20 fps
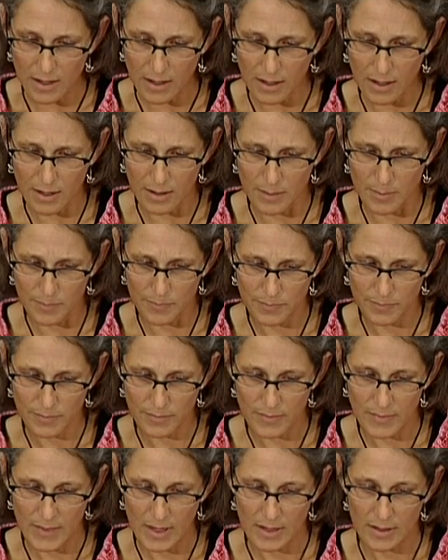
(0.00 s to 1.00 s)
um,
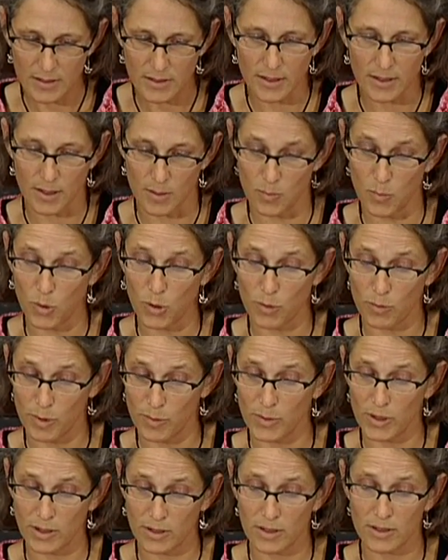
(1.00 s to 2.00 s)
so that more
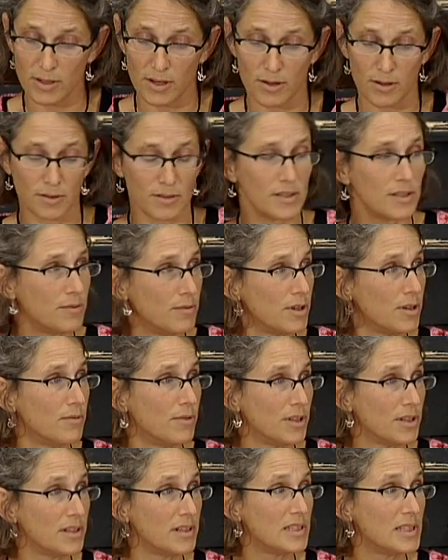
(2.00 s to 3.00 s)
women could know, so we could
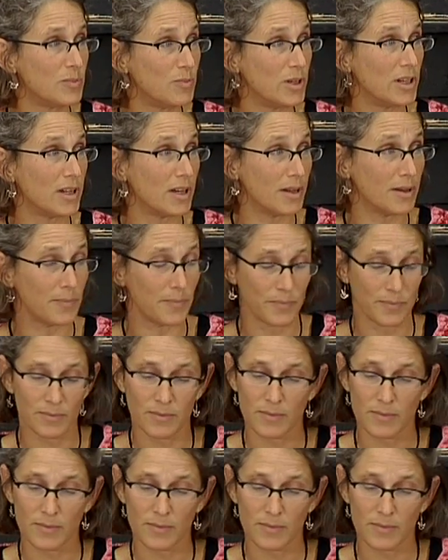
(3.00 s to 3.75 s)
really speak up.